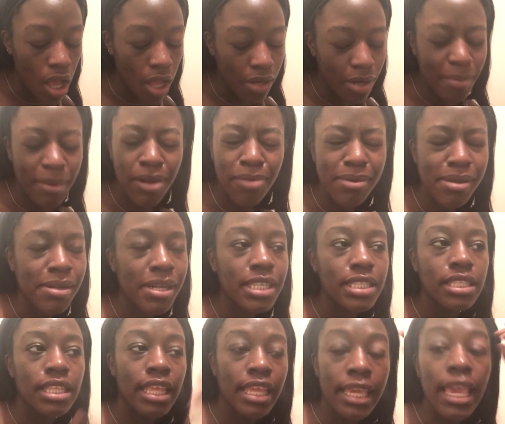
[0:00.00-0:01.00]
all
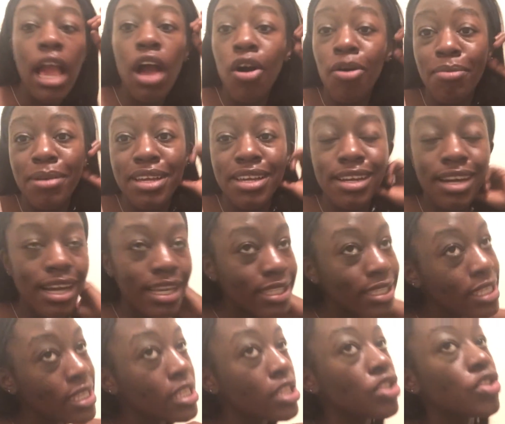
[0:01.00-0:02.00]
my
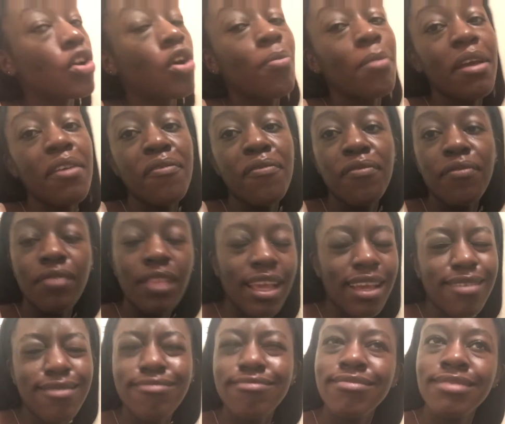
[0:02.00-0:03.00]
cousins, all my,
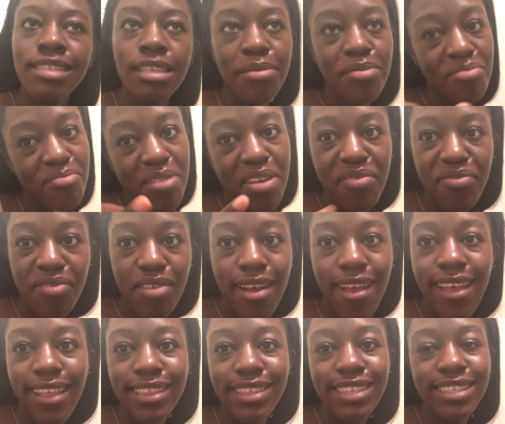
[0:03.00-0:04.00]
like, some of my
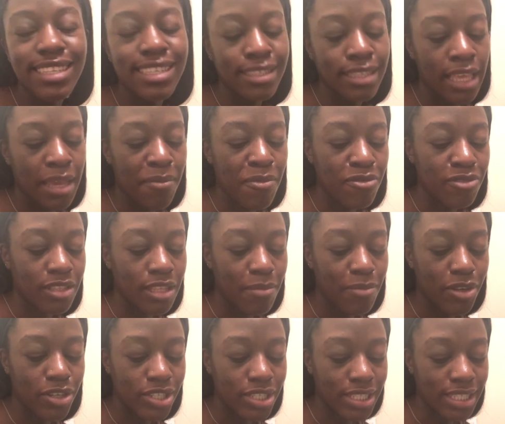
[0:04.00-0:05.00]
friends, because, like, most of
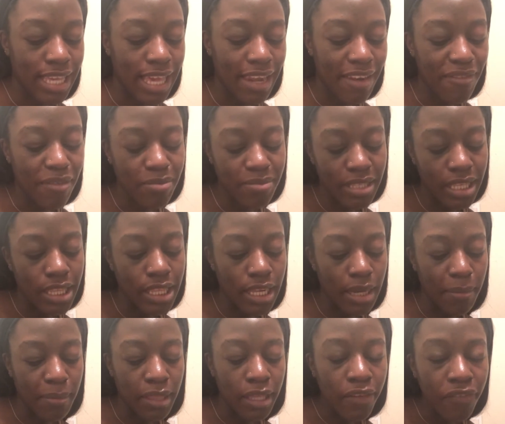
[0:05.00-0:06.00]
them are just kind of upset
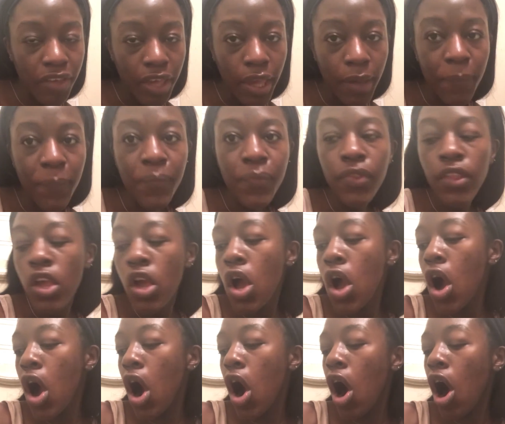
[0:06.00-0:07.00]
that I'm leaving.
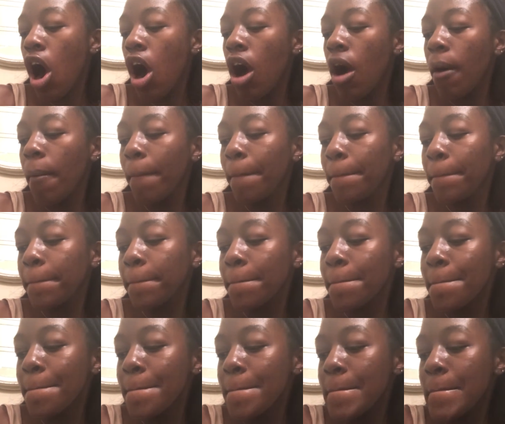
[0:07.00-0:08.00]
All
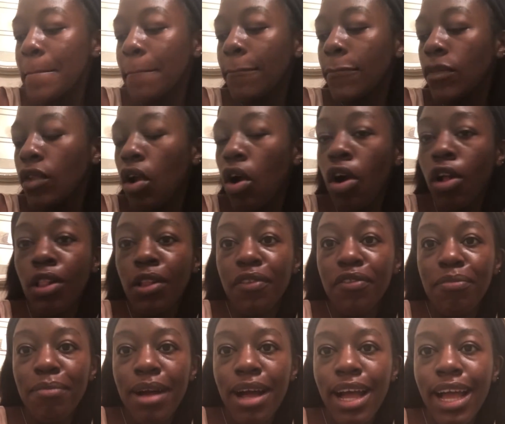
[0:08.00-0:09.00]

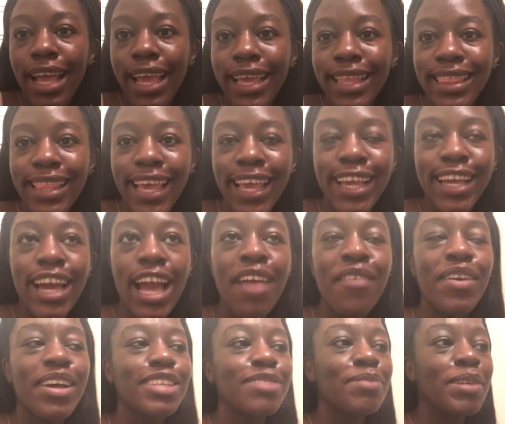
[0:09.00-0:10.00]
of my, like,
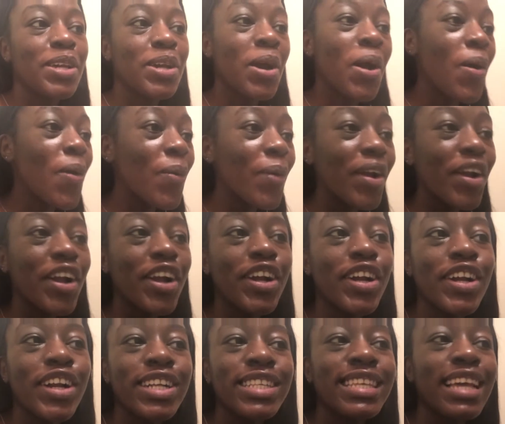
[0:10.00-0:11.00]
I've asked my
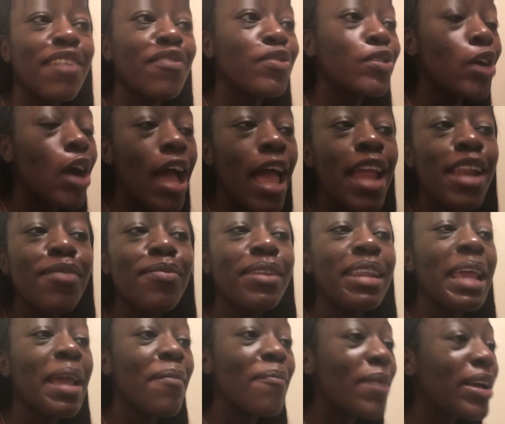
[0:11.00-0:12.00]
coworkers, like,
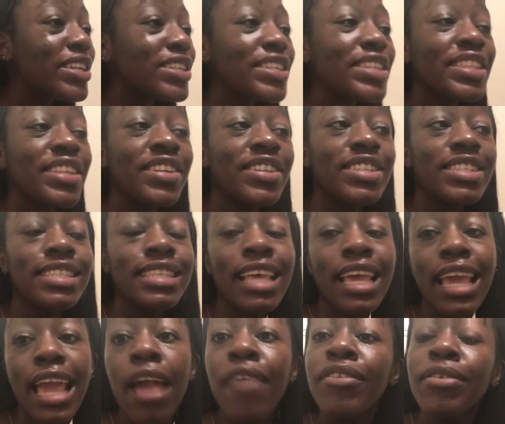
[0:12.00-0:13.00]
anybody I mentioned, they're just,
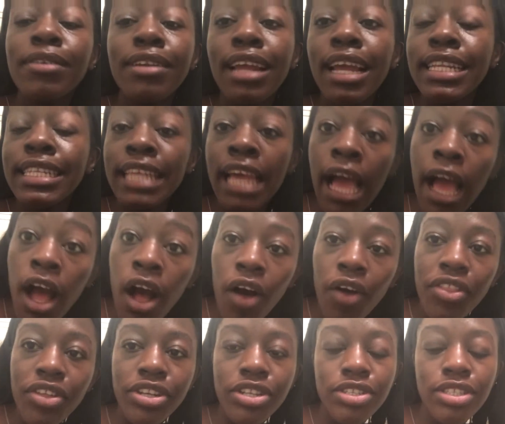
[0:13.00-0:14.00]
like, everybody I
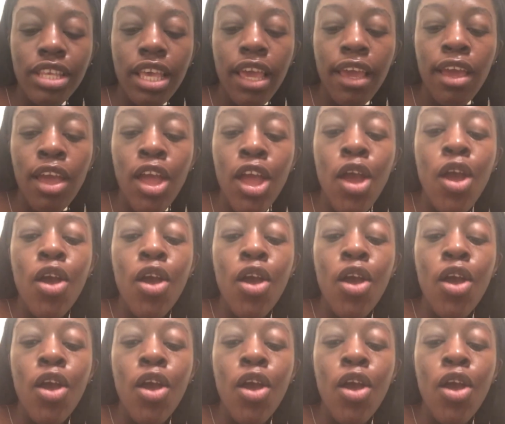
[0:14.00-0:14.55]
tell, they're just, like,